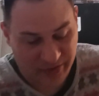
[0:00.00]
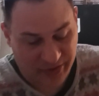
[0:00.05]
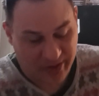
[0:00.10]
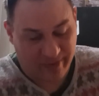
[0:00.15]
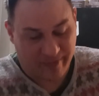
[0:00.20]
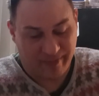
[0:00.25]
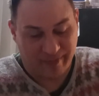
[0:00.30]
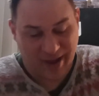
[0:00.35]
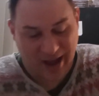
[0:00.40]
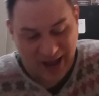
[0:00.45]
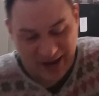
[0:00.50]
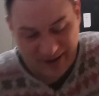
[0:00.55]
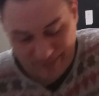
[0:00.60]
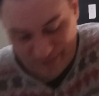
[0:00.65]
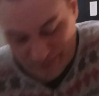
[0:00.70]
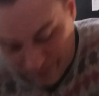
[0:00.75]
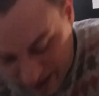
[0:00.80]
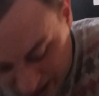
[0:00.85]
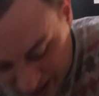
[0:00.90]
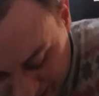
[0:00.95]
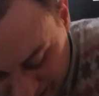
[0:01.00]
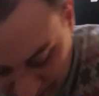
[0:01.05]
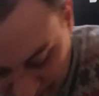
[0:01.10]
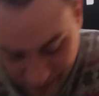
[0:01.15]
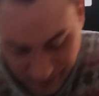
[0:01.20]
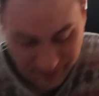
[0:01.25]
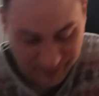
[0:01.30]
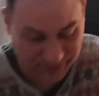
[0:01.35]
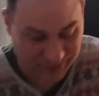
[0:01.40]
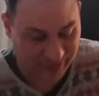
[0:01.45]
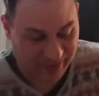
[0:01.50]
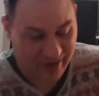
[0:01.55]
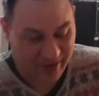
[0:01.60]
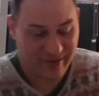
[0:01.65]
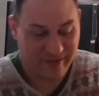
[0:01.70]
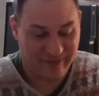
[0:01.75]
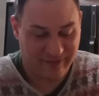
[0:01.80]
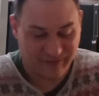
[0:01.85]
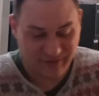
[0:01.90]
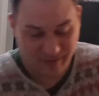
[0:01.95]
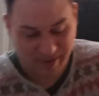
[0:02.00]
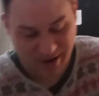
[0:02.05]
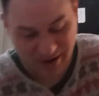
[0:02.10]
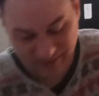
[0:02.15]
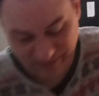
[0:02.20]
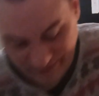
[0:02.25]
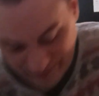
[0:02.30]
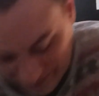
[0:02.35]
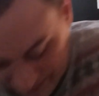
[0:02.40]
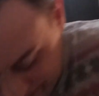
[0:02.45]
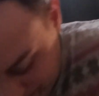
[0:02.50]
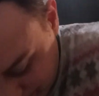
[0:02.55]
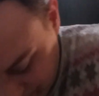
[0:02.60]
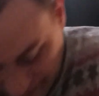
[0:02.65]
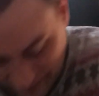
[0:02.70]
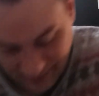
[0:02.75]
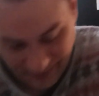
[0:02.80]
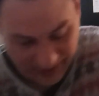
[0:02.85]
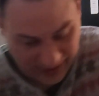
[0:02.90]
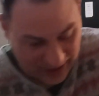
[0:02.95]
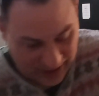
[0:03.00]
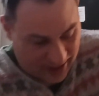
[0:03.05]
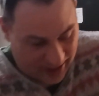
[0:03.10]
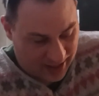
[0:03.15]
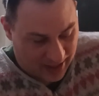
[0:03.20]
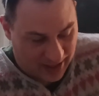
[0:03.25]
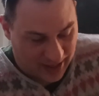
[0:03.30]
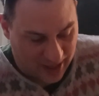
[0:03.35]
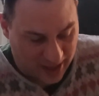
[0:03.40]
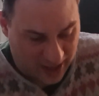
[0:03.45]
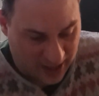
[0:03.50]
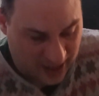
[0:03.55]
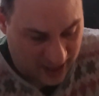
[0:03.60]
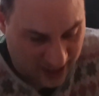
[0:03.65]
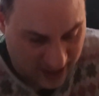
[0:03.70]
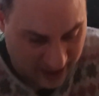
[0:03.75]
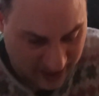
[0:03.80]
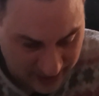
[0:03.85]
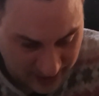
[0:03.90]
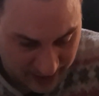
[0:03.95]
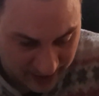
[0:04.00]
the bottom palm of your palm. And